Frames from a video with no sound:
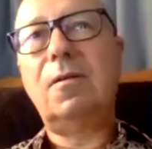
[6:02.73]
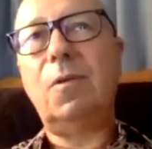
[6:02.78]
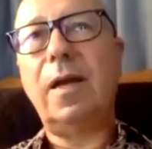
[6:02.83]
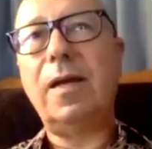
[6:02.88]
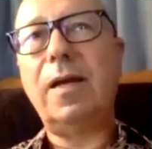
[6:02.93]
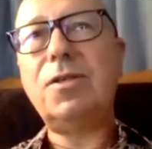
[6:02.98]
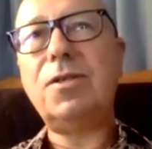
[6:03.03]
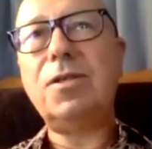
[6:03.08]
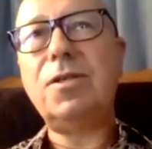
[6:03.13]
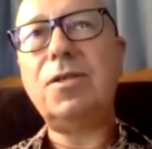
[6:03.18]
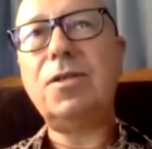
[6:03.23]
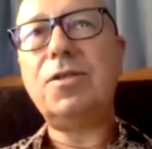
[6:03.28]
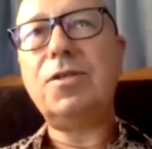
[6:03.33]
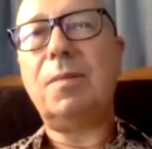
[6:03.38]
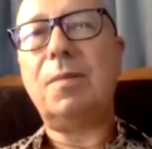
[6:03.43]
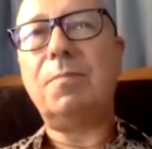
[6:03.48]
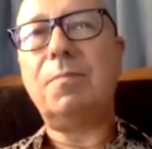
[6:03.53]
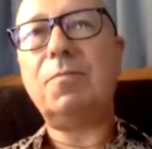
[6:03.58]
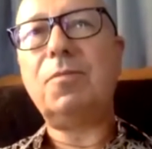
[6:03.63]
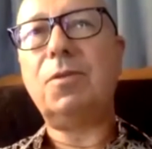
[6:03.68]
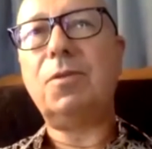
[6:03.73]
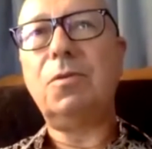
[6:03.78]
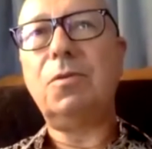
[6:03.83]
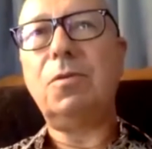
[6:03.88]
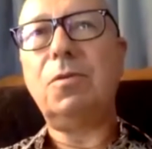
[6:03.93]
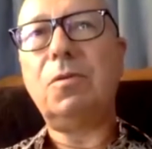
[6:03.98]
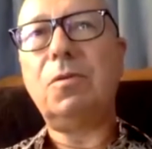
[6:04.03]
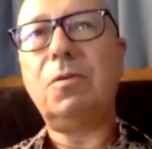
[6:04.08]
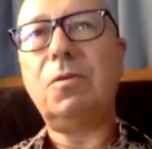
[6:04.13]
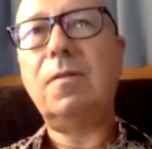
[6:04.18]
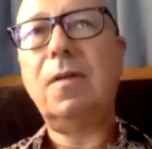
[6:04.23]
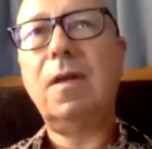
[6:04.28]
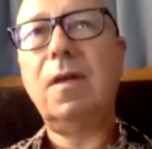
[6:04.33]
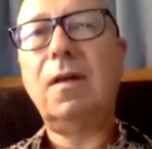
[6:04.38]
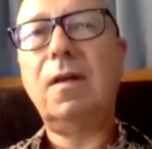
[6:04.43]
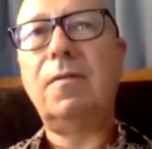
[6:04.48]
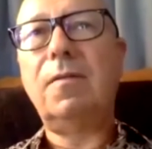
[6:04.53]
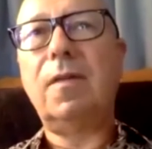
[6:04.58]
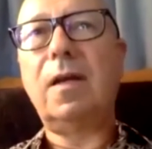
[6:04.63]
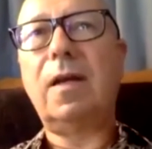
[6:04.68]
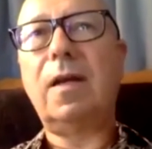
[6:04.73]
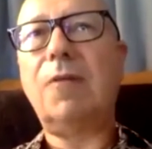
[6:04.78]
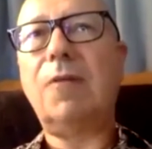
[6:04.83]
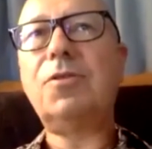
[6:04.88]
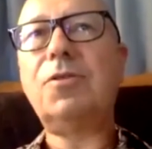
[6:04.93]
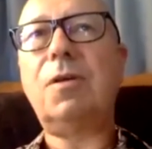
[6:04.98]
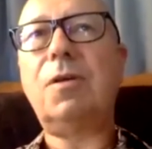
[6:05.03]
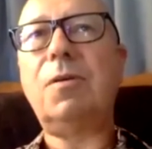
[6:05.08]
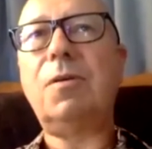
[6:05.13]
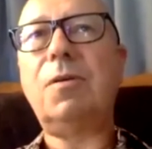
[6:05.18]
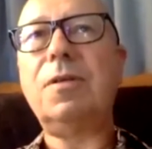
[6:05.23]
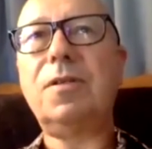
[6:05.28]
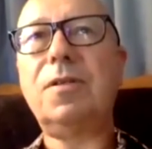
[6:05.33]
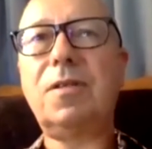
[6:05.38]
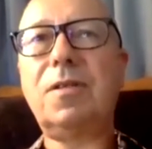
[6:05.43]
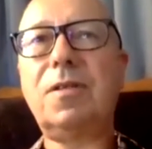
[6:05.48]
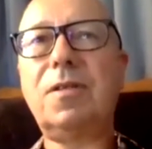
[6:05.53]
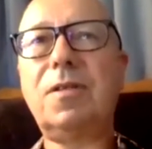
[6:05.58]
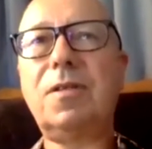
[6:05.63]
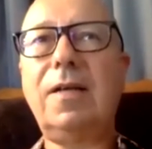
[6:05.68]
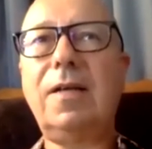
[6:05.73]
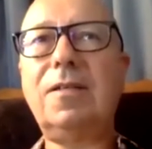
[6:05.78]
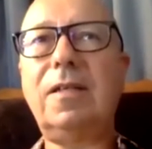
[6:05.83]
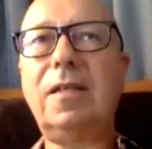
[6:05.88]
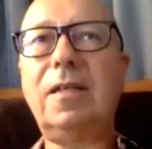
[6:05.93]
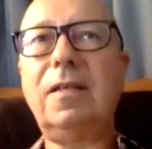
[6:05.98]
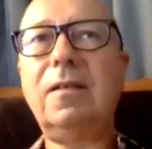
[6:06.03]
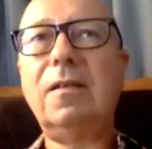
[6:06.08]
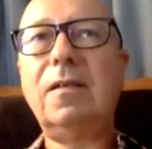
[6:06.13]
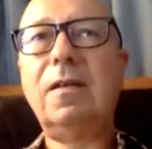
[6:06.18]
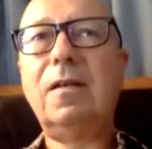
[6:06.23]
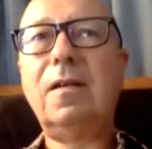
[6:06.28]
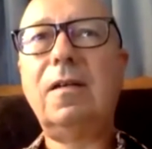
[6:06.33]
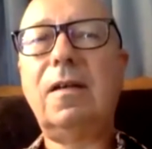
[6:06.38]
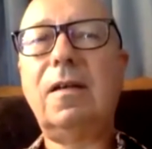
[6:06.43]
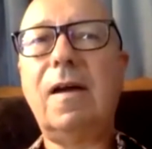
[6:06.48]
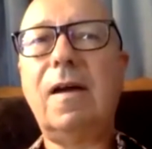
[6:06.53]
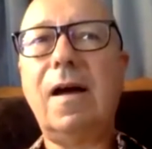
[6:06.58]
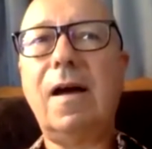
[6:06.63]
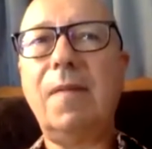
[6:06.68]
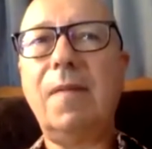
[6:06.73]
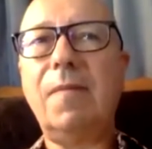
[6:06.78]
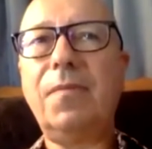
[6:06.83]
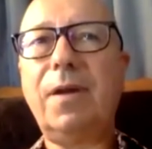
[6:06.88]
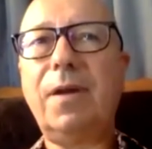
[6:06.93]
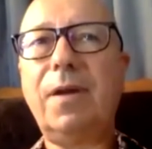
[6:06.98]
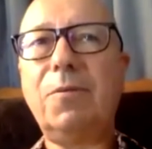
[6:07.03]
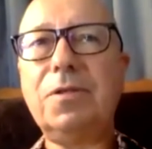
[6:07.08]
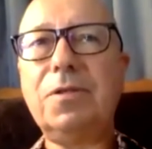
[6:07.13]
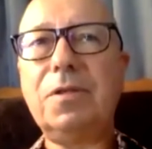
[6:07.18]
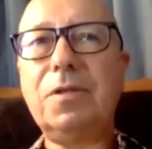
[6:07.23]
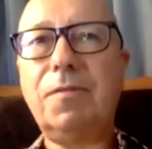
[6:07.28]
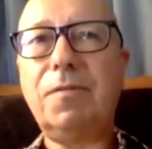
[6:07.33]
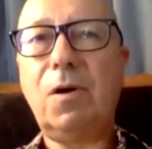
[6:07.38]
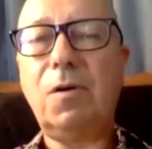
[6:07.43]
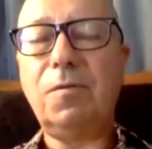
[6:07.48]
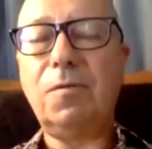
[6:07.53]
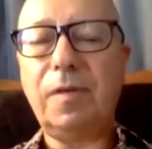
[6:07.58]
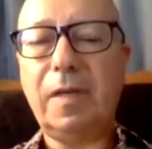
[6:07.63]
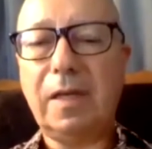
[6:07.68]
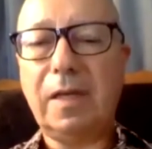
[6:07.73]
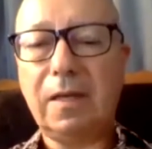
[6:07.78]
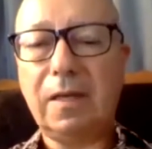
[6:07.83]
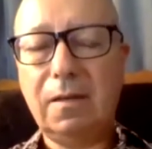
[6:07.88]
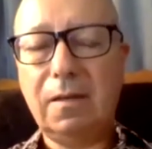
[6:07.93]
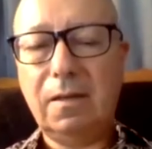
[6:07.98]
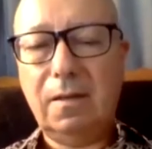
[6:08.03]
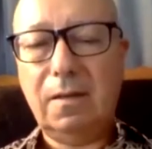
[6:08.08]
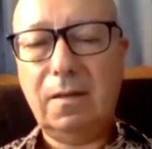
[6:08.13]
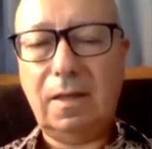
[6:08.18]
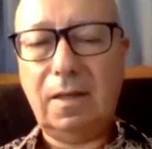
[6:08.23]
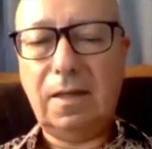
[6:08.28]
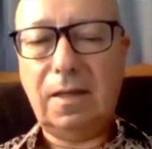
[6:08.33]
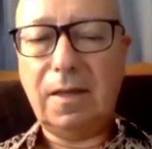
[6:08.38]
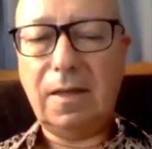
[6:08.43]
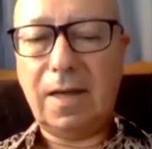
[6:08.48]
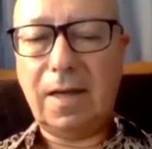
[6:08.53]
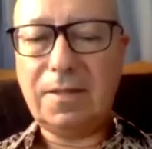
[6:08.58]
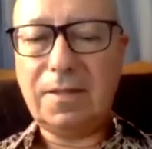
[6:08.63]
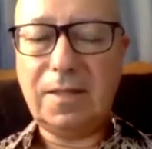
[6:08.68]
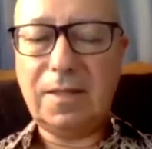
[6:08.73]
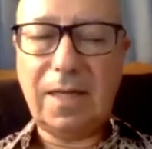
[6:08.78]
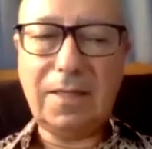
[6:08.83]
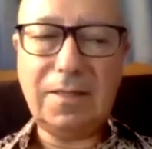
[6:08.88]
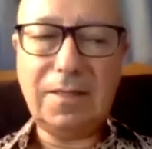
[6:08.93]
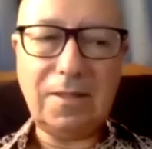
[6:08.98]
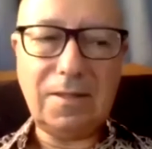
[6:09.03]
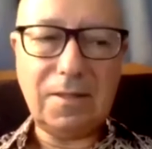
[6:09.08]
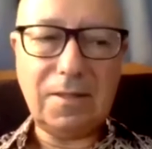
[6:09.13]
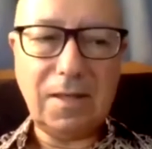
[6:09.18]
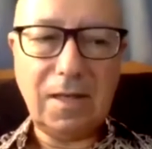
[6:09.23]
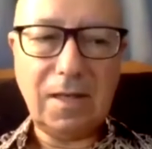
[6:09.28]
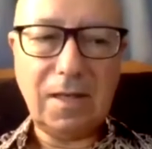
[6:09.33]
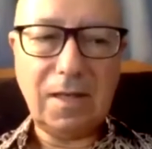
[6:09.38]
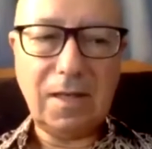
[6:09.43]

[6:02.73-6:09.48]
relationship to the culture and society that was evolving in the 1980s and